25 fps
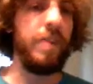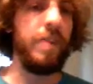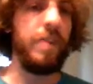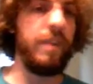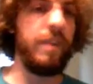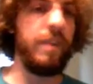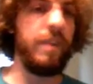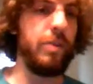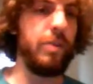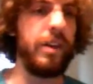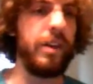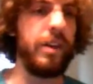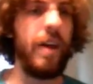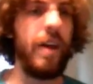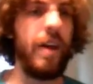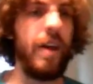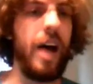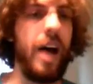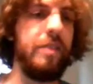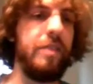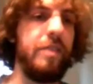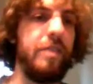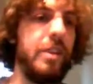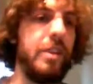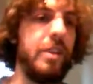everybody to
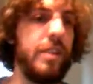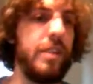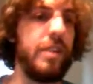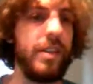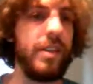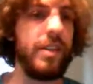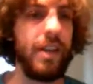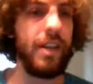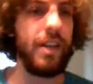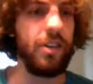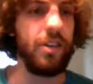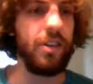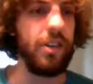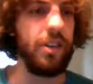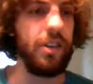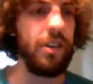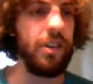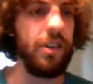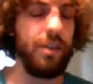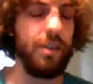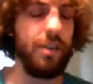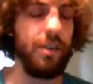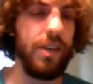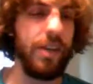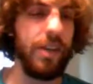have the
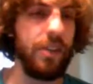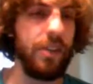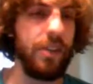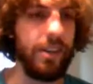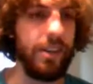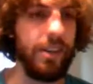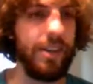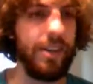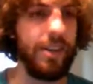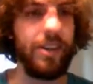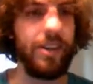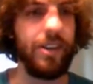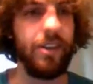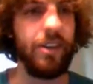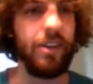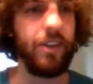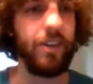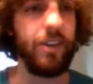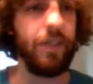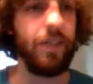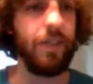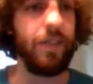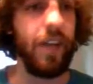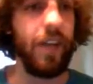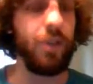necessities, the basic necessities
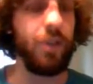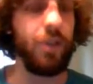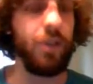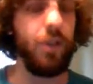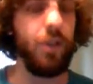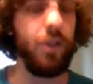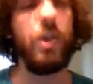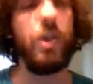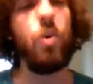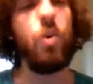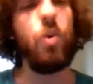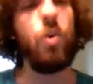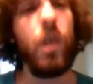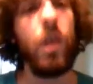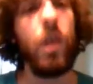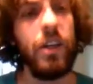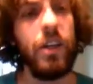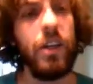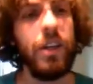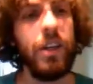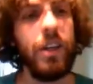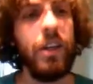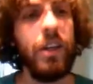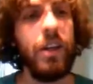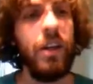of life. So
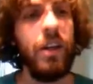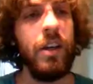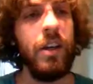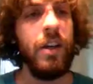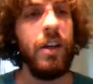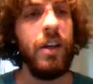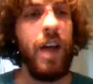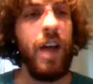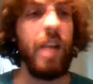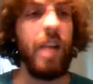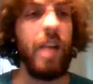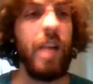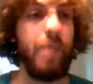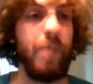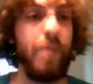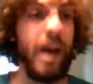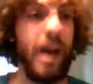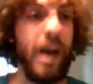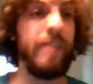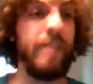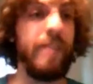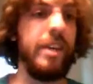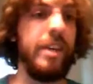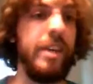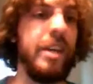inequality and
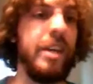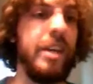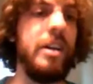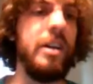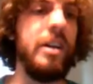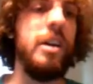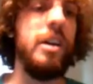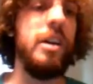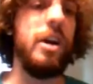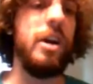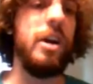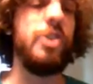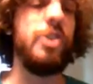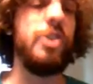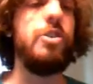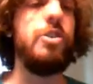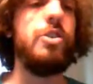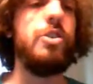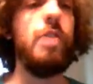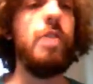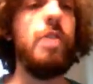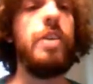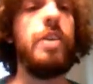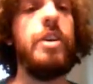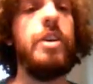poverty are
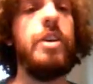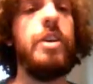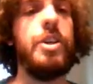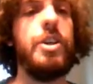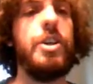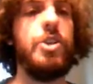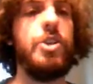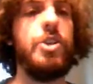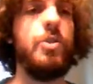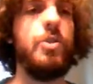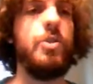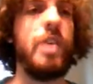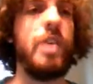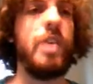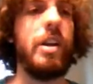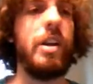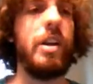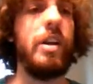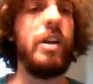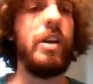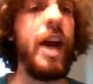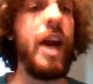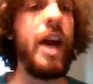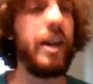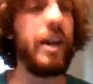two other issues that
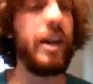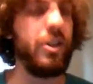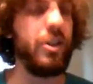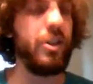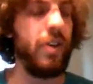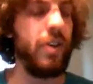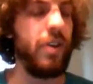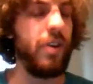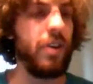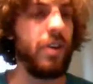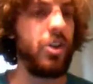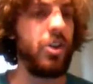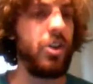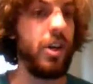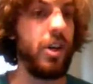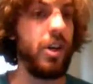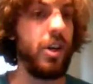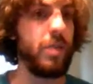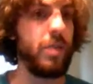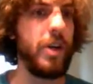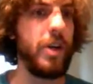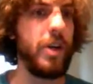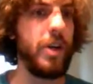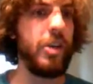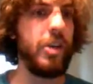are not addressed
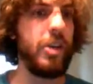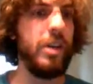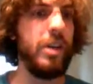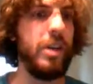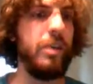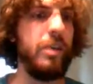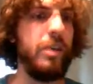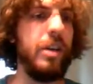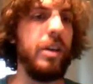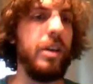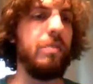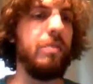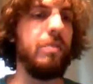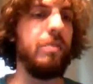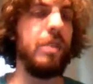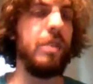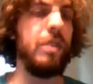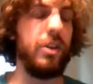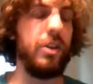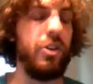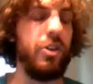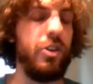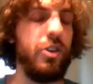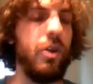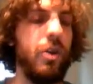just by GDP. There
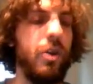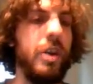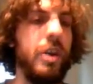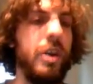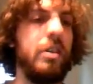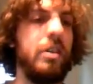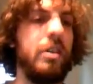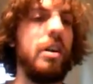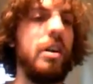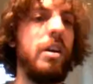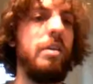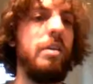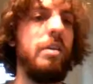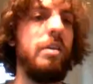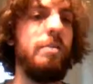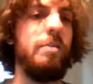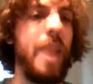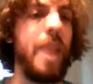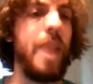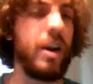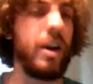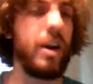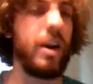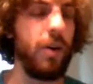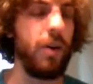are two other
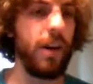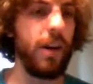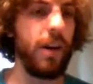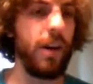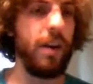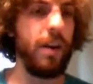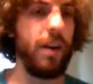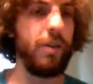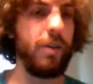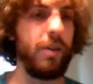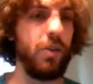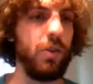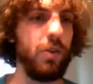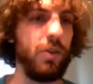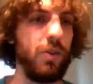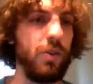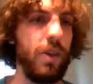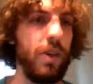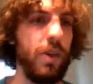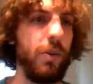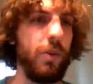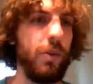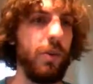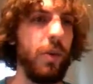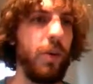macroeconomic goals
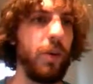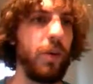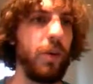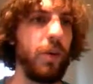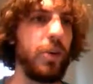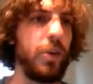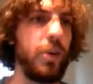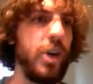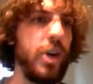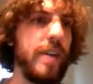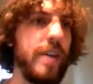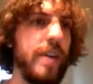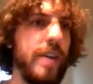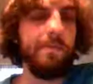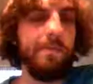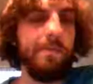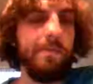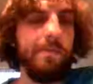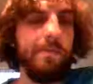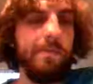that we want to address.